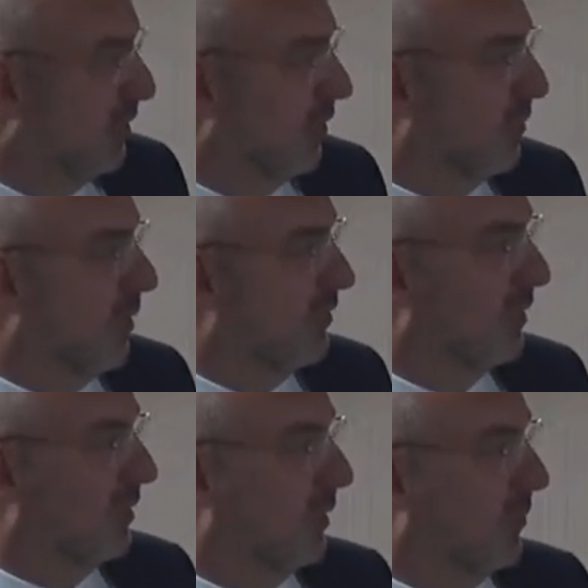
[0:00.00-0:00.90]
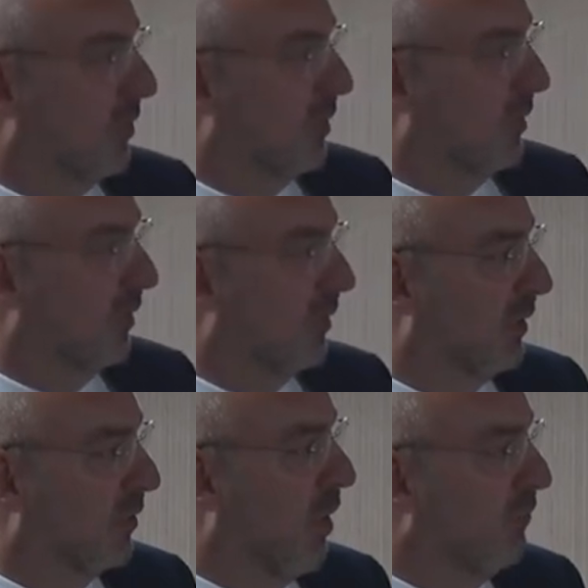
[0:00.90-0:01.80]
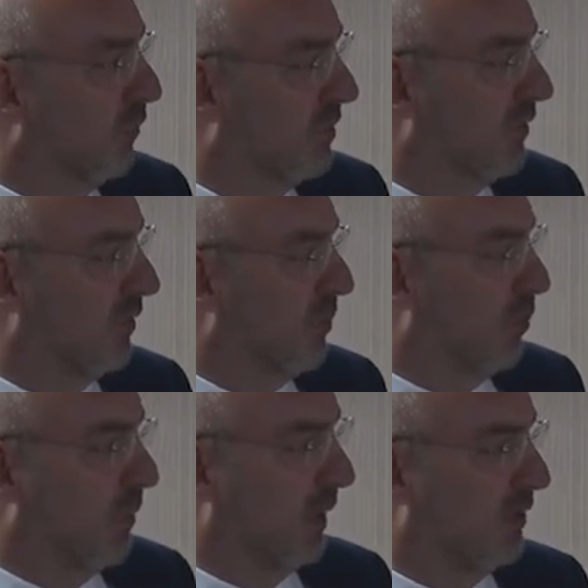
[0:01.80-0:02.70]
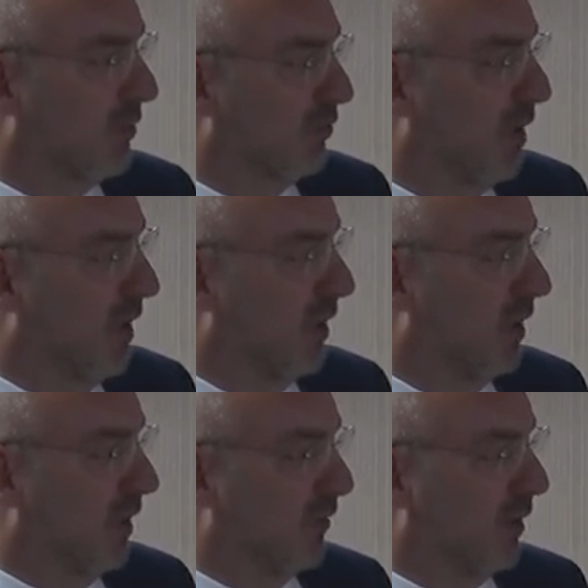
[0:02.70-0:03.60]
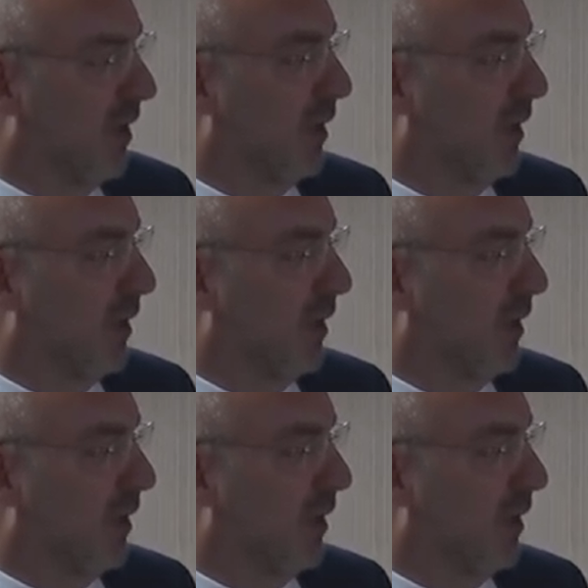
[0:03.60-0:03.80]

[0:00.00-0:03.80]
So, but the confidence in public institutions is